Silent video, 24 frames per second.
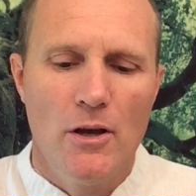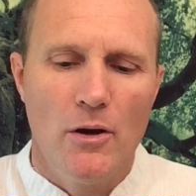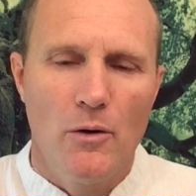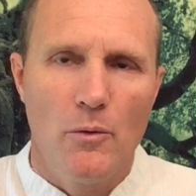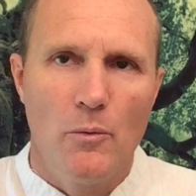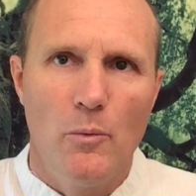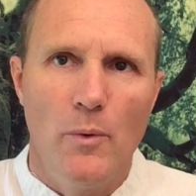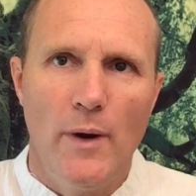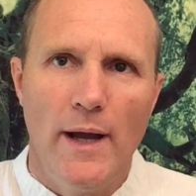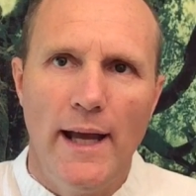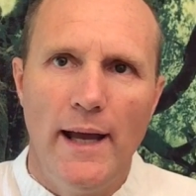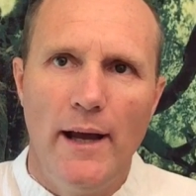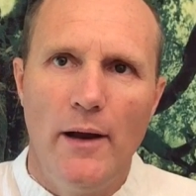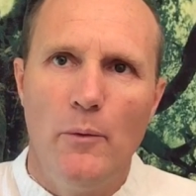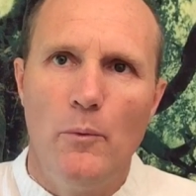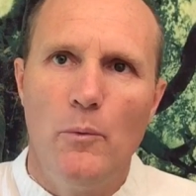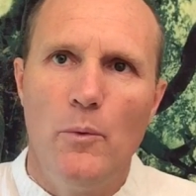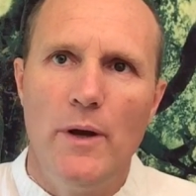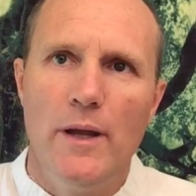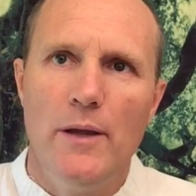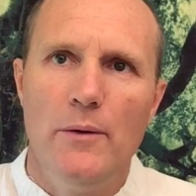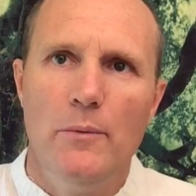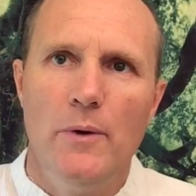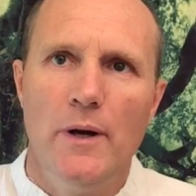where
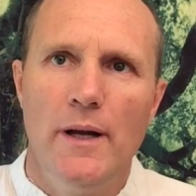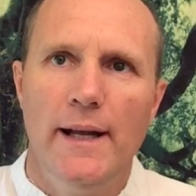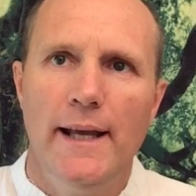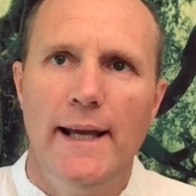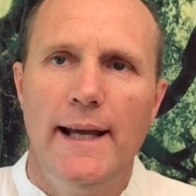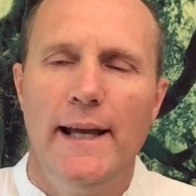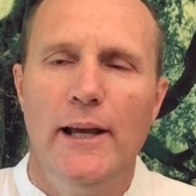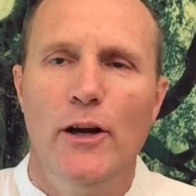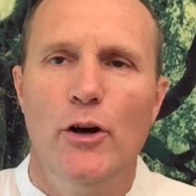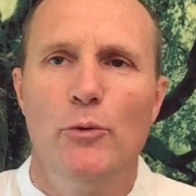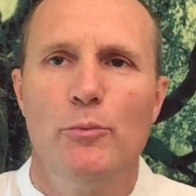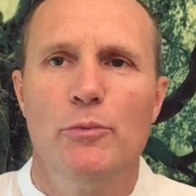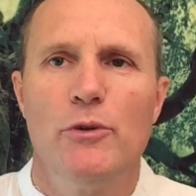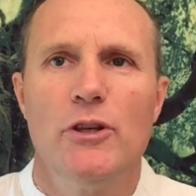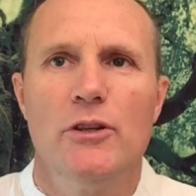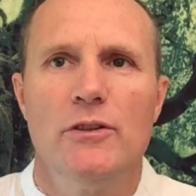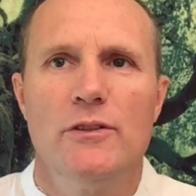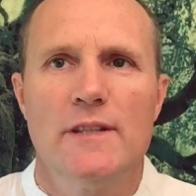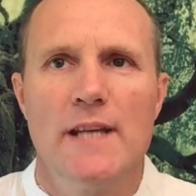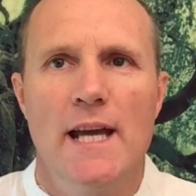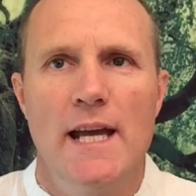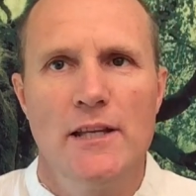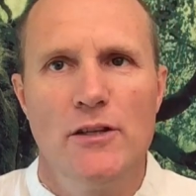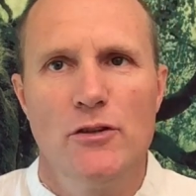we want to help you
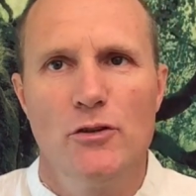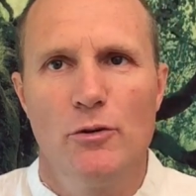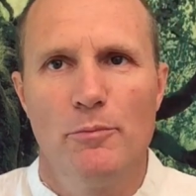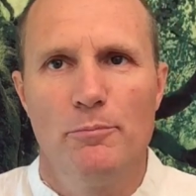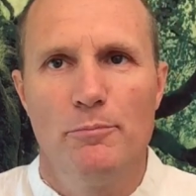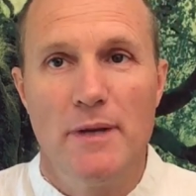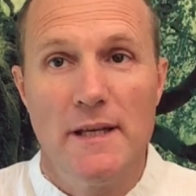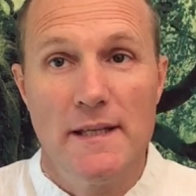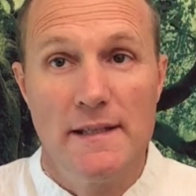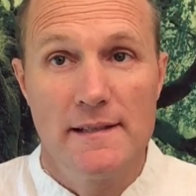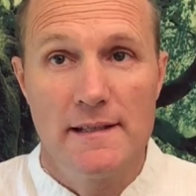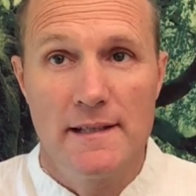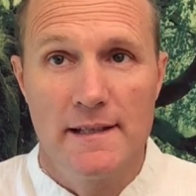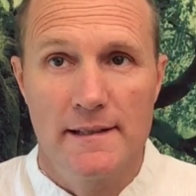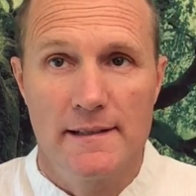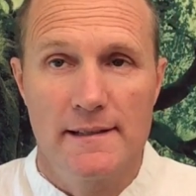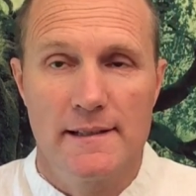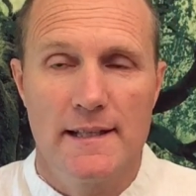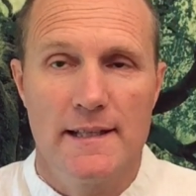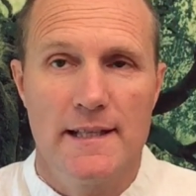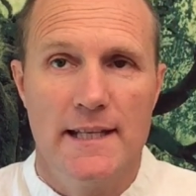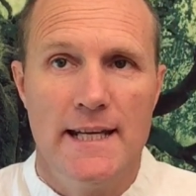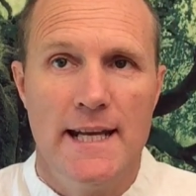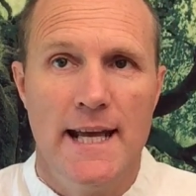take your business
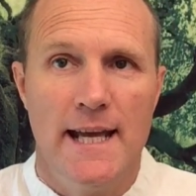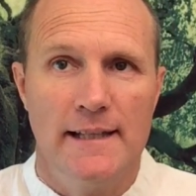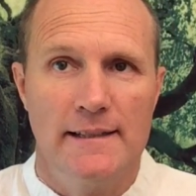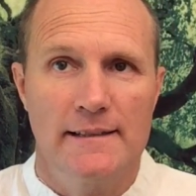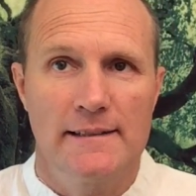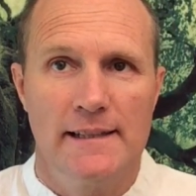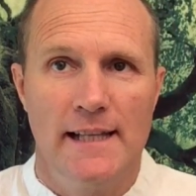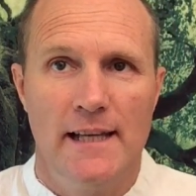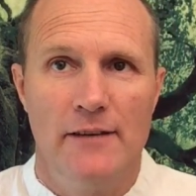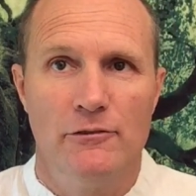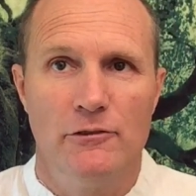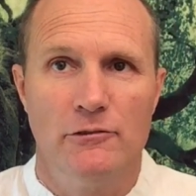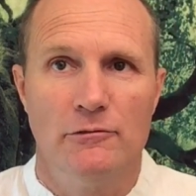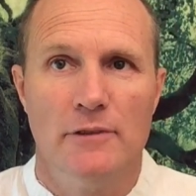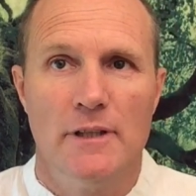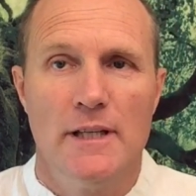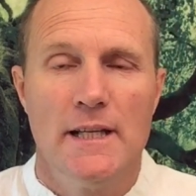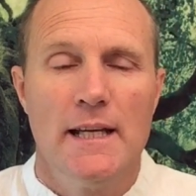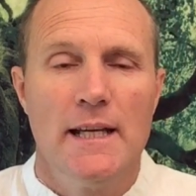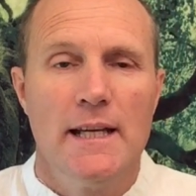to the next level.